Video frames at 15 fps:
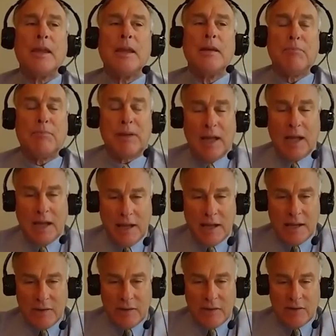
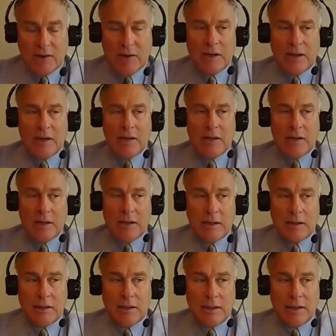implies
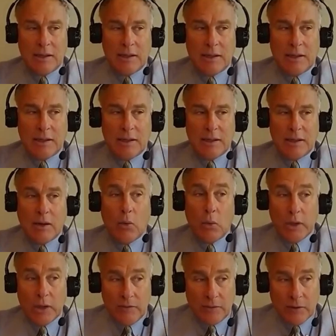a
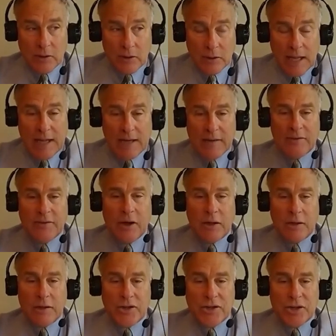willful lack of
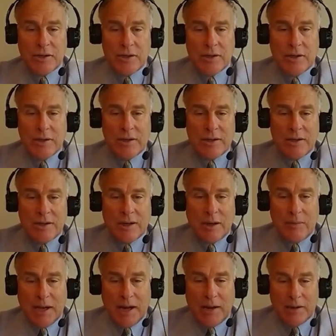knowledge
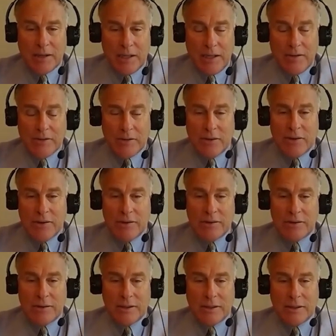about either
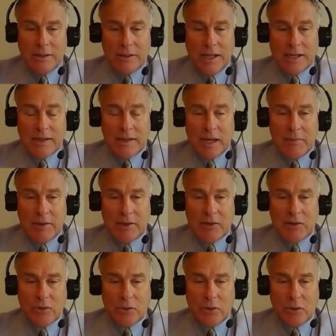
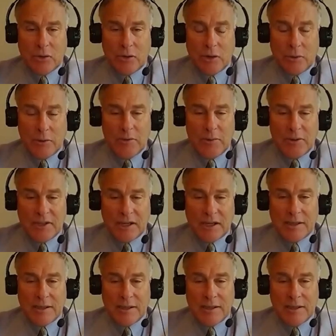economics or
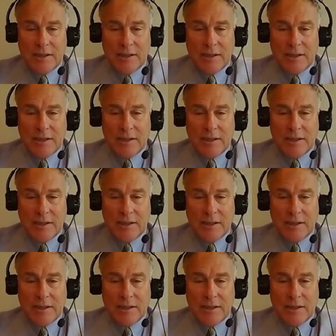arithmetic.